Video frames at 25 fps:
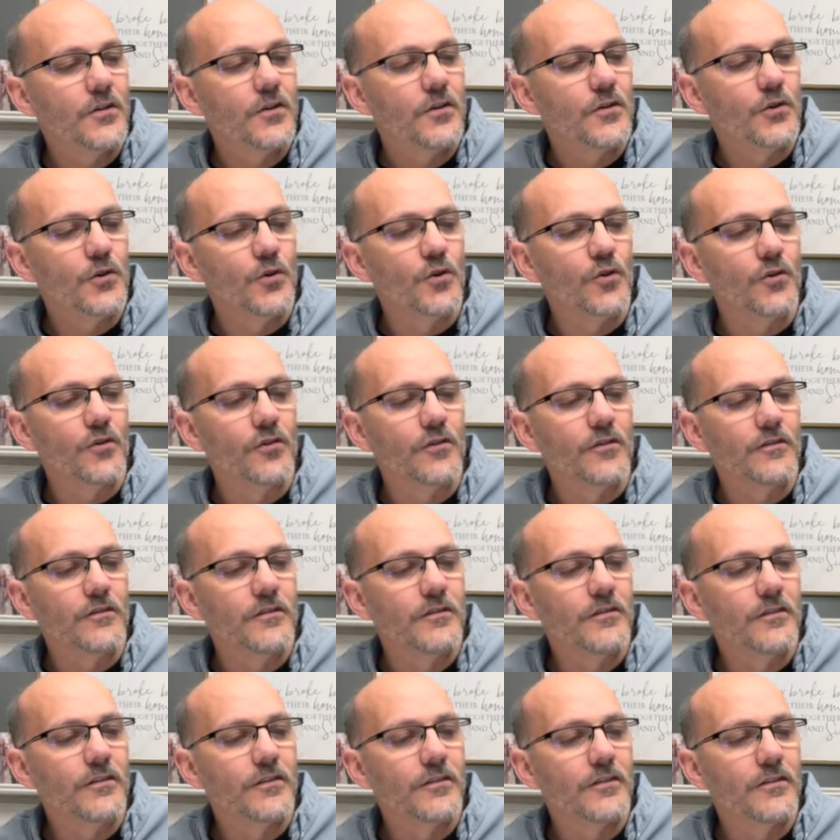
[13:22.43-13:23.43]
your
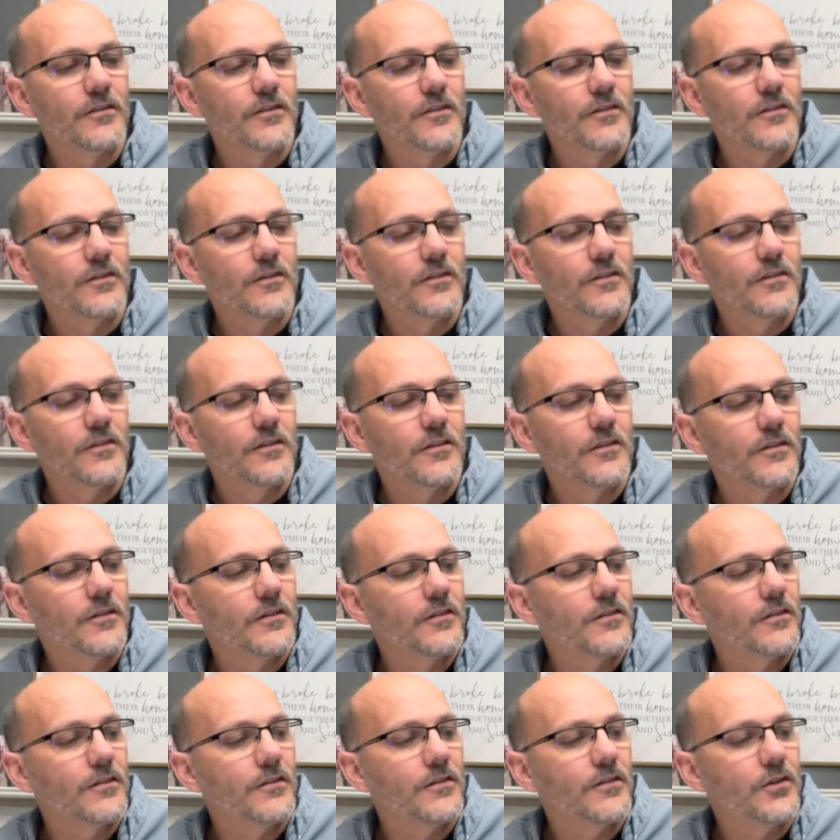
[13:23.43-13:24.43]

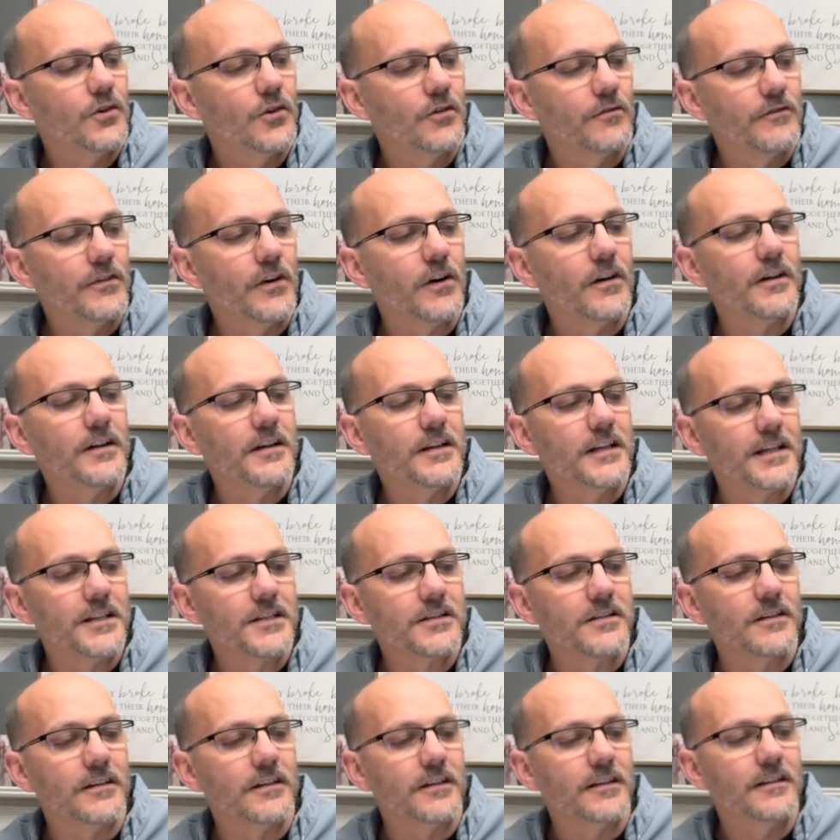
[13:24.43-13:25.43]
very
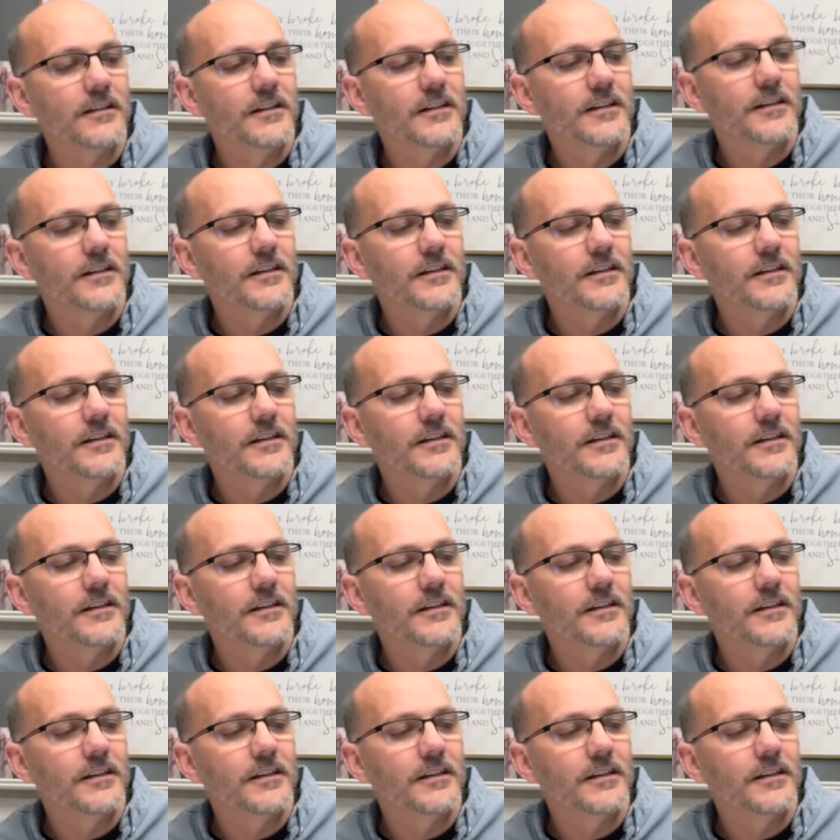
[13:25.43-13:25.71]
destiny.